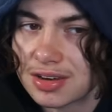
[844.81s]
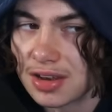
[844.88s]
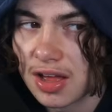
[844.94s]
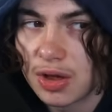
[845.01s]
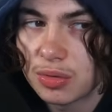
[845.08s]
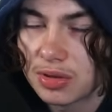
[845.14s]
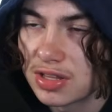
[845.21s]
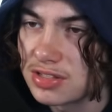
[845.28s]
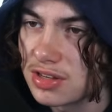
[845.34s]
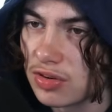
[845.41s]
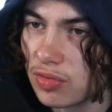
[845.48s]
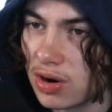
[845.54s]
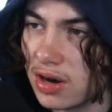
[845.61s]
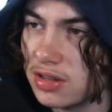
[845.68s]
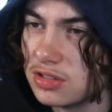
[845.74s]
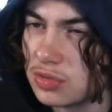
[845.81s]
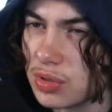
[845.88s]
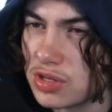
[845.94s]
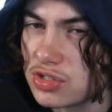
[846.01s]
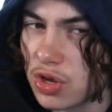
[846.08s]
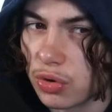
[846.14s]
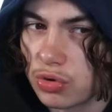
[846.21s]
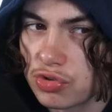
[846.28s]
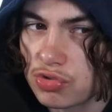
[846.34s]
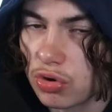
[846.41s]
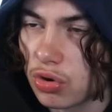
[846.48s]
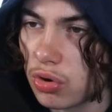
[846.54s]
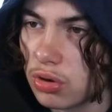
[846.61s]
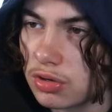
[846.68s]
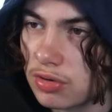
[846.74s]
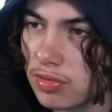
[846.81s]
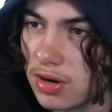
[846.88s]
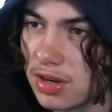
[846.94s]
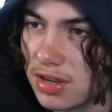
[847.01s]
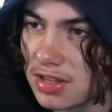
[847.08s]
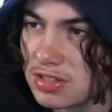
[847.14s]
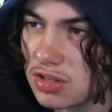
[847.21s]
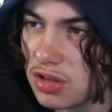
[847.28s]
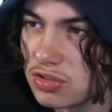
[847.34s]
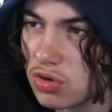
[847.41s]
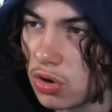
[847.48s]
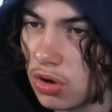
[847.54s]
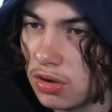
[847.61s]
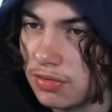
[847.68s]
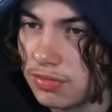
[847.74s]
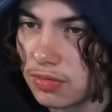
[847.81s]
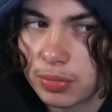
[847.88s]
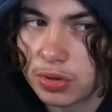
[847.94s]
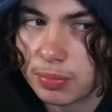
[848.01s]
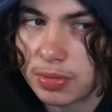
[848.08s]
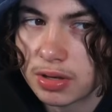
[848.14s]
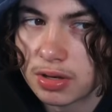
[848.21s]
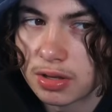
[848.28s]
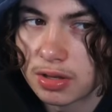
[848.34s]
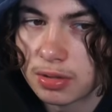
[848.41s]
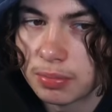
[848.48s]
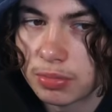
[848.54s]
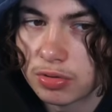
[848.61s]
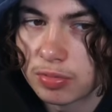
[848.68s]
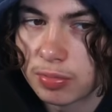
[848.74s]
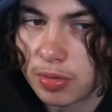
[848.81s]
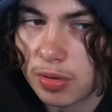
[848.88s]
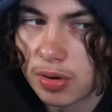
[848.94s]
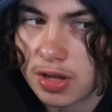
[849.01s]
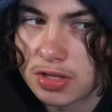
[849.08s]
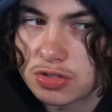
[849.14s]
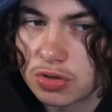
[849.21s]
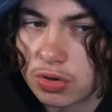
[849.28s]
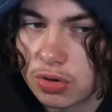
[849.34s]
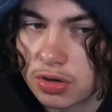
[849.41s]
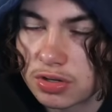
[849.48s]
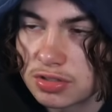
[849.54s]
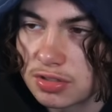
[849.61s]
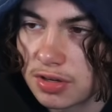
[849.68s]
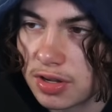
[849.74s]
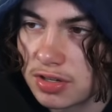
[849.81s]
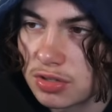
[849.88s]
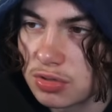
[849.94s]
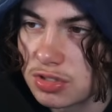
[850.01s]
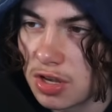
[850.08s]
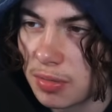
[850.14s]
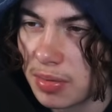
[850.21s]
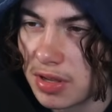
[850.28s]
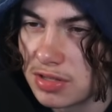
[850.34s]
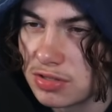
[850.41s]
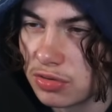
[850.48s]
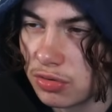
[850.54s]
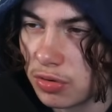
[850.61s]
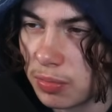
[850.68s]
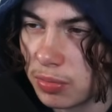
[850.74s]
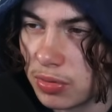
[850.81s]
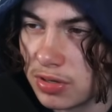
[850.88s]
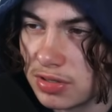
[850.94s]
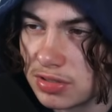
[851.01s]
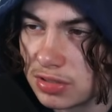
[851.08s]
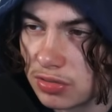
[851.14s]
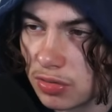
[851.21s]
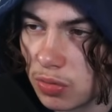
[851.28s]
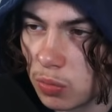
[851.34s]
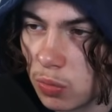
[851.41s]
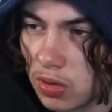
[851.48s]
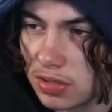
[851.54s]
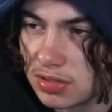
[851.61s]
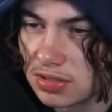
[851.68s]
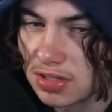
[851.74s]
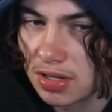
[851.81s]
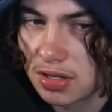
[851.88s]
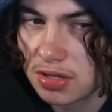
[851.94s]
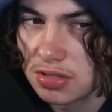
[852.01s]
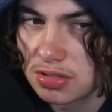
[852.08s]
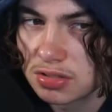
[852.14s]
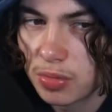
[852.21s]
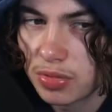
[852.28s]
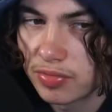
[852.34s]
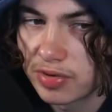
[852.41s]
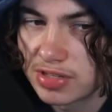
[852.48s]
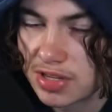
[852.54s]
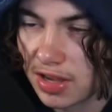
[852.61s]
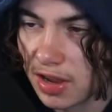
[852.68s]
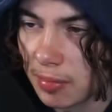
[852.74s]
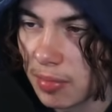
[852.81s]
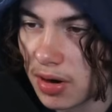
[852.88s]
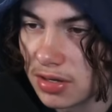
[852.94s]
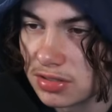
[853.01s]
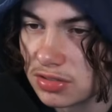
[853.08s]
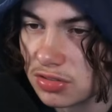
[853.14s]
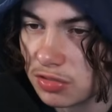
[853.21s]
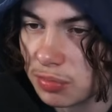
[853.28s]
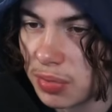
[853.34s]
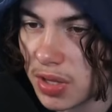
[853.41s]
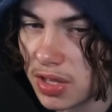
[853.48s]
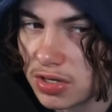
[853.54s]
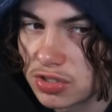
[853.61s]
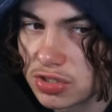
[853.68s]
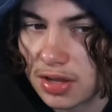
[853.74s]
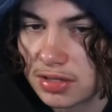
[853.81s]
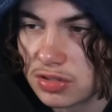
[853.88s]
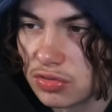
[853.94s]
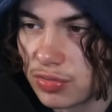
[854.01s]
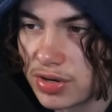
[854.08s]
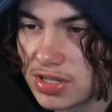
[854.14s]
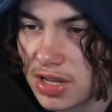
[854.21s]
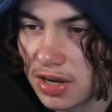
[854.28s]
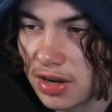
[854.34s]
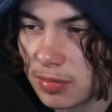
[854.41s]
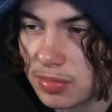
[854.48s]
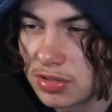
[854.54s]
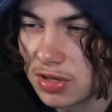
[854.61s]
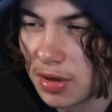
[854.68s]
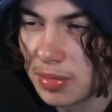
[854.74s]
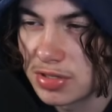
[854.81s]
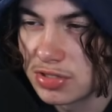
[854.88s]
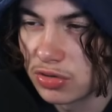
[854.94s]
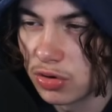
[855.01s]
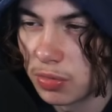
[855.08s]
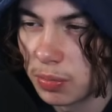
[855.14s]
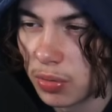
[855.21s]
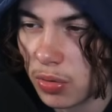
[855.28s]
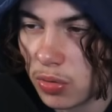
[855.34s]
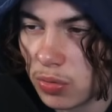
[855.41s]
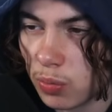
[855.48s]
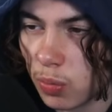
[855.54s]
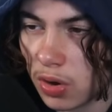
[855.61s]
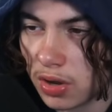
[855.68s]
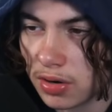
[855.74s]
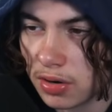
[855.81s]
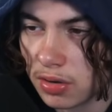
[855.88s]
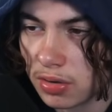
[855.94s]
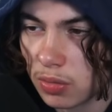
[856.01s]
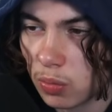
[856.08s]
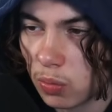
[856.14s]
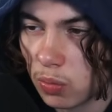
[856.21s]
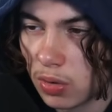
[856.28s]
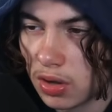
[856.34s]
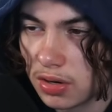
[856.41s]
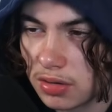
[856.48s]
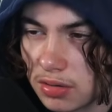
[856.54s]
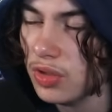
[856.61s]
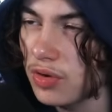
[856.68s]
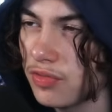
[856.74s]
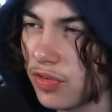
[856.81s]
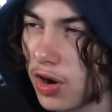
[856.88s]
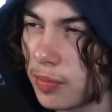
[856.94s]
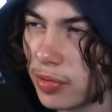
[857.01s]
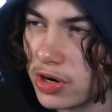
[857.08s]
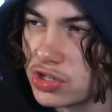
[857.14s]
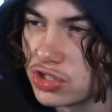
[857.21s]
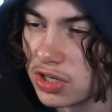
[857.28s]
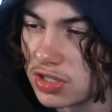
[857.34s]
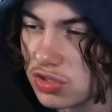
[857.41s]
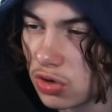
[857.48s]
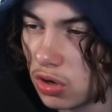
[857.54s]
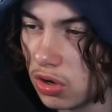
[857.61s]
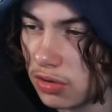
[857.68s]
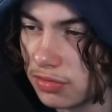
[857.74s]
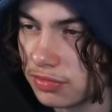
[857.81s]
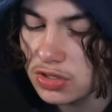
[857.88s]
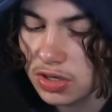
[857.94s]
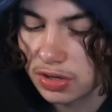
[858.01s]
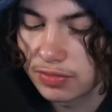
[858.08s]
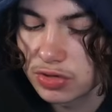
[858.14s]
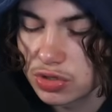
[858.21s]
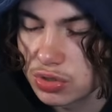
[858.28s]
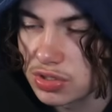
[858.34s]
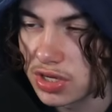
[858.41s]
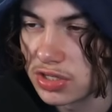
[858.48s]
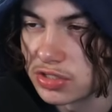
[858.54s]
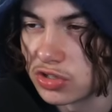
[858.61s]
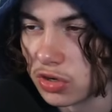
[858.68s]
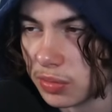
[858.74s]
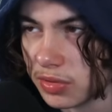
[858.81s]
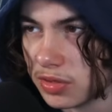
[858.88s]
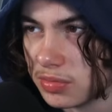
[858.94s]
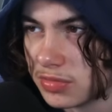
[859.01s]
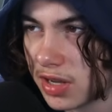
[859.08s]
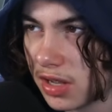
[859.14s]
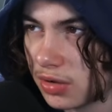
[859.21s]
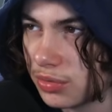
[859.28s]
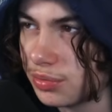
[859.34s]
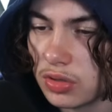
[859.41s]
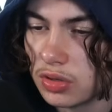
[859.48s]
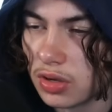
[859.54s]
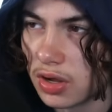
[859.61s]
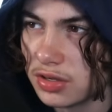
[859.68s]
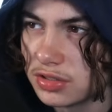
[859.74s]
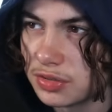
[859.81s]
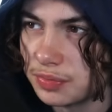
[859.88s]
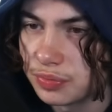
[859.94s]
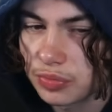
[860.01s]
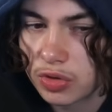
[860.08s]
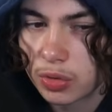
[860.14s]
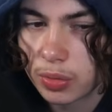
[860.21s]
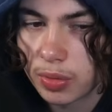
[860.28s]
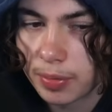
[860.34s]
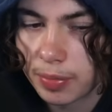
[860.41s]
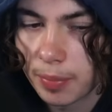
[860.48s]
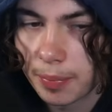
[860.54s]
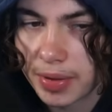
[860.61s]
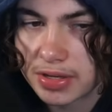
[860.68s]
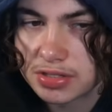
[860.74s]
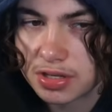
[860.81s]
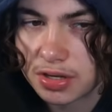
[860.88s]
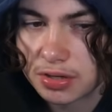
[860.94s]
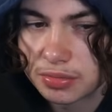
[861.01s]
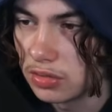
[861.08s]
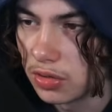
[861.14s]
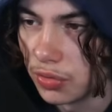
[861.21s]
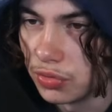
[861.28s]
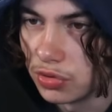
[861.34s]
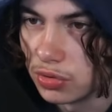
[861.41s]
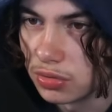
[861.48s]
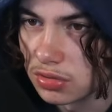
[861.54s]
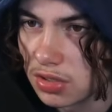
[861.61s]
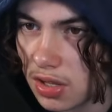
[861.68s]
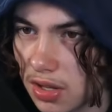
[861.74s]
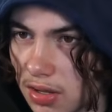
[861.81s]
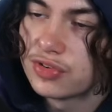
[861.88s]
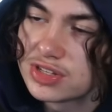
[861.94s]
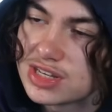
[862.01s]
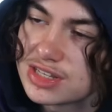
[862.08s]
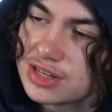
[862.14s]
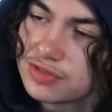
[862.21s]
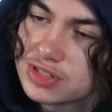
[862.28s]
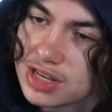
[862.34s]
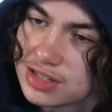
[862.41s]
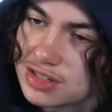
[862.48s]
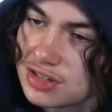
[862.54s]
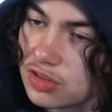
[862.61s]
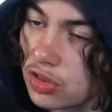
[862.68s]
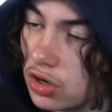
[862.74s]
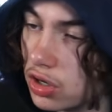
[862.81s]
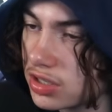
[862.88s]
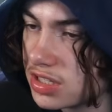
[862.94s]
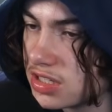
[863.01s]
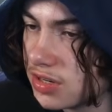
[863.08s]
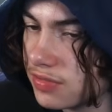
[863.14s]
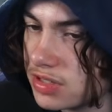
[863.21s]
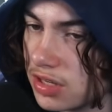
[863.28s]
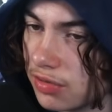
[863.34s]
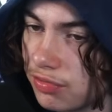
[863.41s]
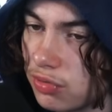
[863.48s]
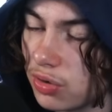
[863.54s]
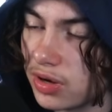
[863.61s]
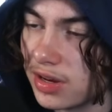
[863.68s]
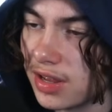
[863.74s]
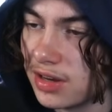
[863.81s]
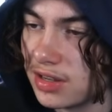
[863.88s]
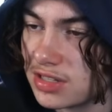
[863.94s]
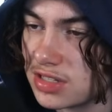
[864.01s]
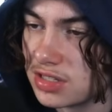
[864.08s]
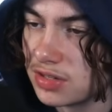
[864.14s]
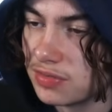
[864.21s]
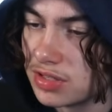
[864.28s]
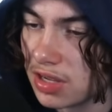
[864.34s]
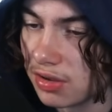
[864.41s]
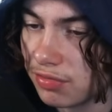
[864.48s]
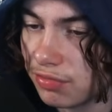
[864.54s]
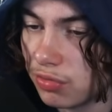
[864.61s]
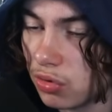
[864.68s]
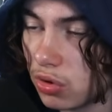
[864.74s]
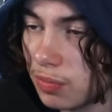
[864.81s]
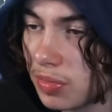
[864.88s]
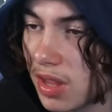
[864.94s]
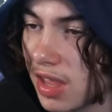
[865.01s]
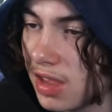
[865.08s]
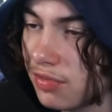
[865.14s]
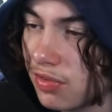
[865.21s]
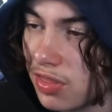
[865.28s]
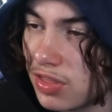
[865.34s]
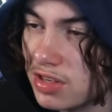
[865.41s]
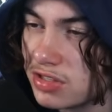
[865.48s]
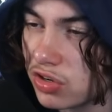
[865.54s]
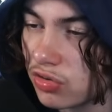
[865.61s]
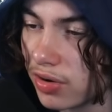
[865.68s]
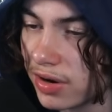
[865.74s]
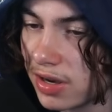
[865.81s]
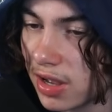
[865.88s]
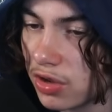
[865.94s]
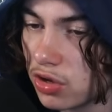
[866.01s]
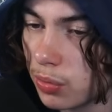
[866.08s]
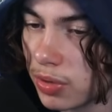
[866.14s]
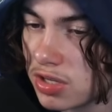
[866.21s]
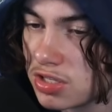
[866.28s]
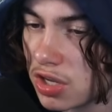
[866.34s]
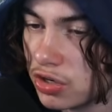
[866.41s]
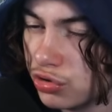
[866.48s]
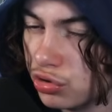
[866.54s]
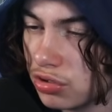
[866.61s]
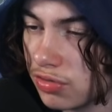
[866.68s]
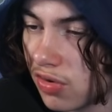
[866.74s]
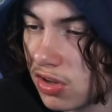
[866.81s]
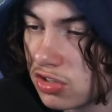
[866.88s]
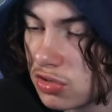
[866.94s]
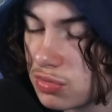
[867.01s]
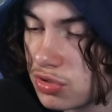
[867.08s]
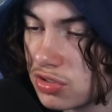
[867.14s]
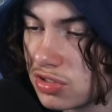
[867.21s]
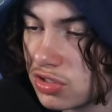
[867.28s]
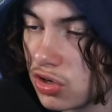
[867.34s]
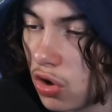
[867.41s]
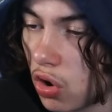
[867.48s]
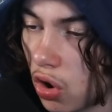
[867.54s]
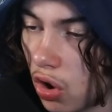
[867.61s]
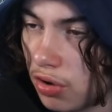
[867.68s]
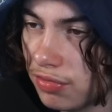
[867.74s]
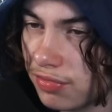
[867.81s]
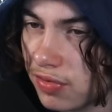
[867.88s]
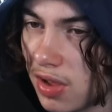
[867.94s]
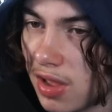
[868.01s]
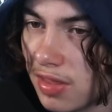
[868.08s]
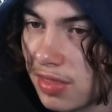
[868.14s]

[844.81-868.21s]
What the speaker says: Now, let's get right into it. So, controller auto run, he has it as off. Build immediately, builder pro as on. Slide hold time at 0.01 seconds. The reset camera access off pitch. He has his reset camera time at 0.11. Vibration as off. So I'll give you 2 seconds to copy them down. Nice. Quick open beta, don't use that. Build sensitivity has the look sensitivity at 4 and ADS sensitivity at 4. If these are grayed out, you want to turn use advanced options to off.